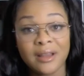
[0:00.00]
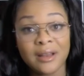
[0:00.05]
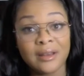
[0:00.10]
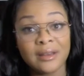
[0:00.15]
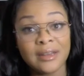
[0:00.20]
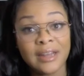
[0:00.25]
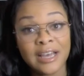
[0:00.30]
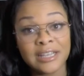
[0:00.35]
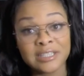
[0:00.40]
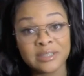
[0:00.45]

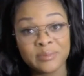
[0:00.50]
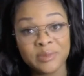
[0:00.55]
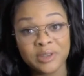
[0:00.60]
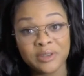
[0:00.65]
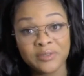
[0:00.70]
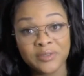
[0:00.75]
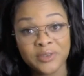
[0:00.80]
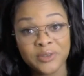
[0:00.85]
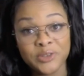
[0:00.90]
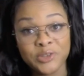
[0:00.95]
Not to be
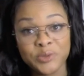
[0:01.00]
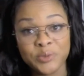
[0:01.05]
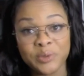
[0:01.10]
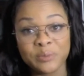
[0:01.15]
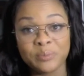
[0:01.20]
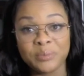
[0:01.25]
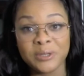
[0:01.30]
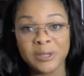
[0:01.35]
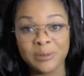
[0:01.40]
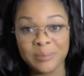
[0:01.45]
confused
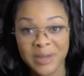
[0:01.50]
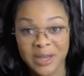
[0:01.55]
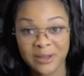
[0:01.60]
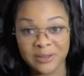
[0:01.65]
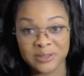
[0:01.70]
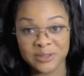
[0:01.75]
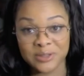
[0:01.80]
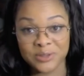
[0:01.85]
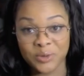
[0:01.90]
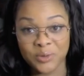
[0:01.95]
with
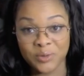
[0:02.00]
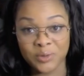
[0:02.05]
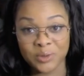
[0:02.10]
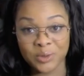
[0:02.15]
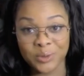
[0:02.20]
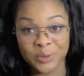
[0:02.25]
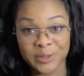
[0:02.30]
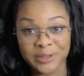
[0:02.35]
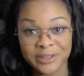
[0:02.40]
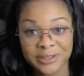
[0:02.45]
Blumhouse's
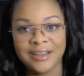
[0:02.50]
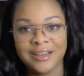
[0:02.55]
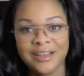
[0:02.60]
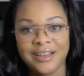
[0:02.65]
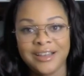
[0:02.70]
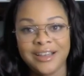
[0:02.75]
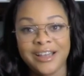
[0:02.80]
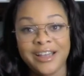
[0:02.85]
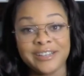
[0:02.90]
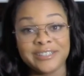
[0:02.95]
Overlord.
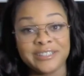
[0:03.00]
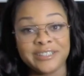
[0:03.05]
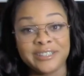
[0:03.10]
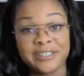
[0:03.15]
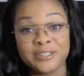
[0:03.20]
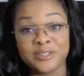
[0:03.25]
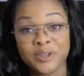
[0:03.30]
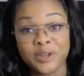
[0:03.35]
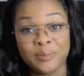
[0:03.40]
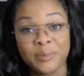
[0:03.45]
Actually,
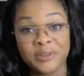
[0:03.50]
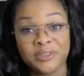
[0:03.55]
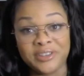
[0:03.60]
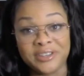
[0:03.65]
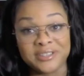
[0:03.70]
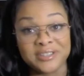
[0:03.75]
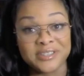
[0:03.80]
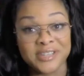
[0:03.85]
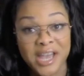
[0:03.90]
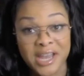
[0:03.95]
let's talk about the
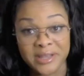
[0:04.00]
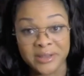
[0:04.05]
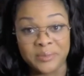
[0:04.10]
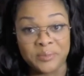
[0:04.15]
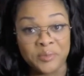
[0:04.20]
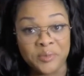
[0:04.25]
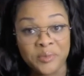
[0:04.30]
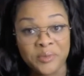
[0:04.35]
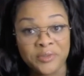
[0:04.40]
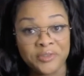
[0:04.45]

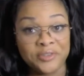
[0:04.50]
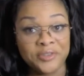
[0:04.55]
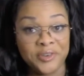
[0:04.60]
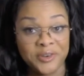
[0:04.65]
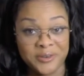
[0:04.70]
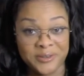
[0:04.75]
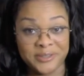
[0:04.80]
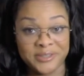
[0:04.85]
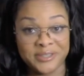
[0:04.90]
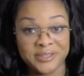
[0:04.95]
Asylum
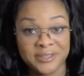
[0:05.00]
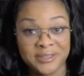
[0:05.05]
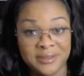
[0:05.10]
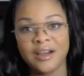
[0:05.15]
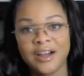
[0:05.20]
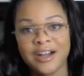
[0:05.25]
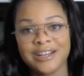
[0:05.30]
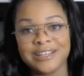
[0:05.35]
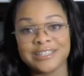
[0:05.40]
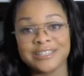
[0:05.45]
first.
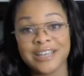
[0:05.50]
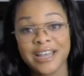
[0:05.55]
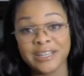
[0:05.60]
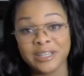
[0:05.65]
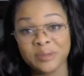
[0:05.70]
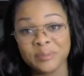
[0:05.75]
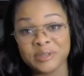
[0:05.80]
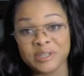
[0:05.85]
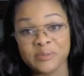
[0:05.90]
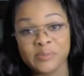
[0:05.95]

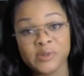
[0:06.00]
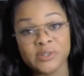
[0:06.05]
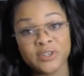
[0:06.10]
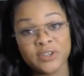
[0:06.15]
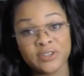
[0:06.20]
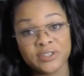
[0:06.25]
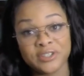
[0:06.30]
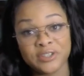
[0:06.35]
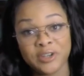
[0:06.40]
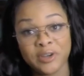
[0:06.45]
Asylum is a
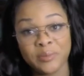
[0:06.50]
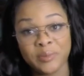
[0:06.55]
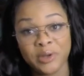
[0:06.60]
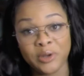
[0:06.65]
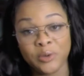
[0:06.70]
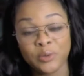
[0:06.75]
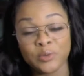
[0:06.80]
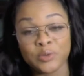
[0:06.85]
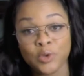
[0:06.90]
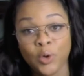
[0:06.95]
production
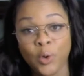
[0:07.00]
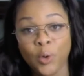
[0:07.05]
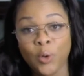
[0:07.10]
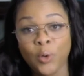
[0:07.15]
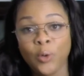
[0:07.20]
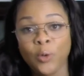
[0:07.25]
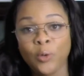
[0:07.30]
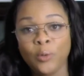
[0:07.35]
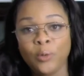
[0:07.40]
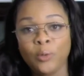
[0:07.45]
company whose
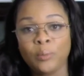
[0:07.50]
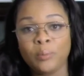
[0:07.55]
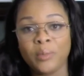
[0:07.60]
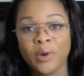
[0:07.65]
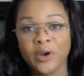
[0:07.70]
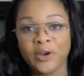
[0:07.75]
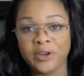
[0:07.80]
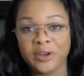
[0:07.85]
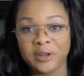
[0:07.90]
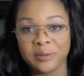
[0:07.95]
whole
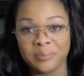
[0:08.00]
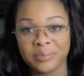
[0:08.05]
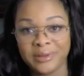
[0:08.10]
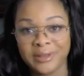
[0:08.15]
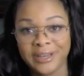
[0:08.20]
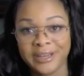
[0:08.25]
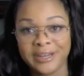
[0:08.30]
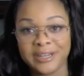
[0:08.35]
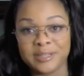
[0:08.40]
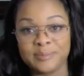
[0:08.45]
marketing
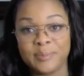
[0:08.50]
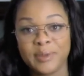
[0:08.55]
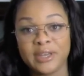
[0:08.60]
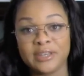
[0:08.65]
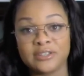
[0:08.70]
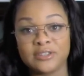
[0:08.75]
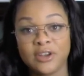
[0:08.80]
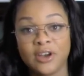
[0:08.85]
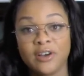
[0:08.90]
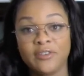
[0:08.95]
plan is
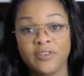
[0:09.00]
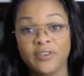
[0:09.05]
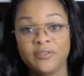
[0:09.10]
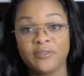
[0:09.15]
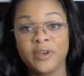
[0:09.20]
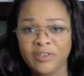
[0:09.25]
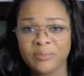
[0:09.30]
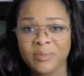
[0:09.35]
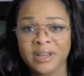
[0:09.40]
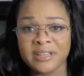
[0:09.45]
based off
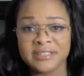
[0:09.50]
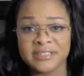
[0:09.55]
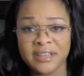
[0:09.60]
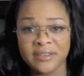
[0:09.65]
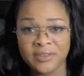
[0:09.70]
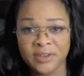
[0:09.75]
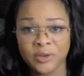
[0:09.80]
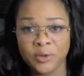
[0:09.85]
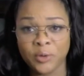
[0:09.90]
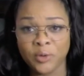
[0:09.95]
of my
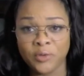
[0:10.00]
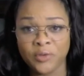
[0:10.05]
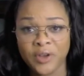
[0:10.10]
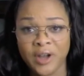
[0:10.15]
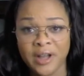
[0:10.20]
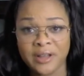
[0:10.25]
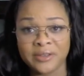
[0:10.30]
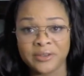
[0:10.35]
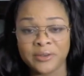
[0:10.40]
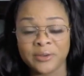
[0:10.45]
70 year old
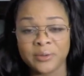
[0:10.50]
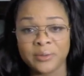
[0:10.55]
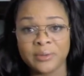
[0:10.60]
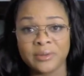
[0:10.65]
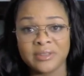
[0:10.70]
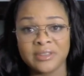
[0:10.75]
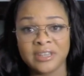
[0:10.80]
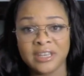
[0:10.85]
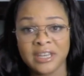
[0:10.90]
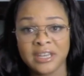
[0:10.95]
father
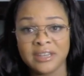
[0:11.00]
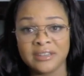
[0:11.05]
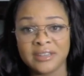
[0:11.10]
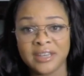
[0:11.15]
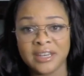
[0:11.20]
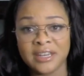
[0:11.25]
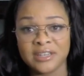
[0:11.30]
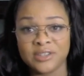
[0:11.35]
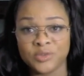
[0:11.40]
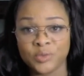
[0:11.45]
thinking
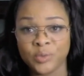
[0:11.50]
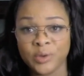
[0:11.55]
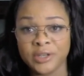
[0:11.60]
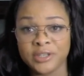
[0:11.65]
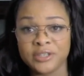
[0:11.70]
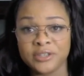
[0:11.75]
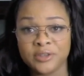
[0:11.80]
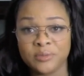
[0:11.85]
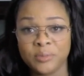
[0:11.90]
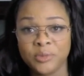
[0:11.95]
that he's
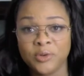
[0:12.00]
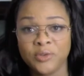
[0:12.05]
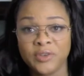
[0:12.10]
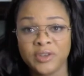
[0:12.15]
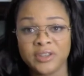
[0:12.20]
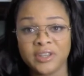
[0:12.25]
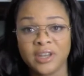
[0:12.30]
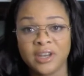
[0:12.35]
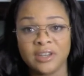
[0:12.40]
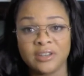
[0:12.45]
rented the movie
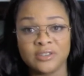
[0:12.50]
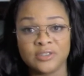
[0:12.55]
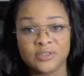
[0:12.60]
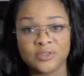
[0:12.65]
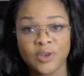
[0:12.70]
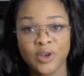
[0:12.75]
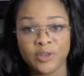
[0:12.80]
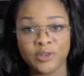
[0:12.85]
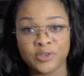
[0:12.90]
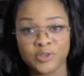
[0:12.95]
that he
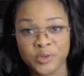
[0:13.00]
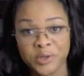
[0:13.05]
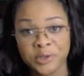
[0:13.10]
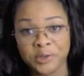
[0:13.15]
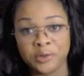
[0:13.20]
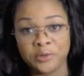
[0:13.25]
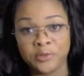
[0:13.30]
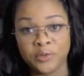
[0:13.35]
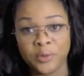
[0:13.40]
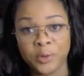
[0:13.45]
saw the
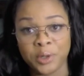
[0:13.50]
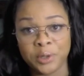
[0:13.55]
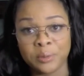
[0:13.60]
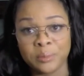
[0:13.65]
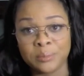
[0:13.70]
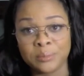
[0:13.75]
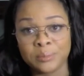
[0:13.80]
trailer for.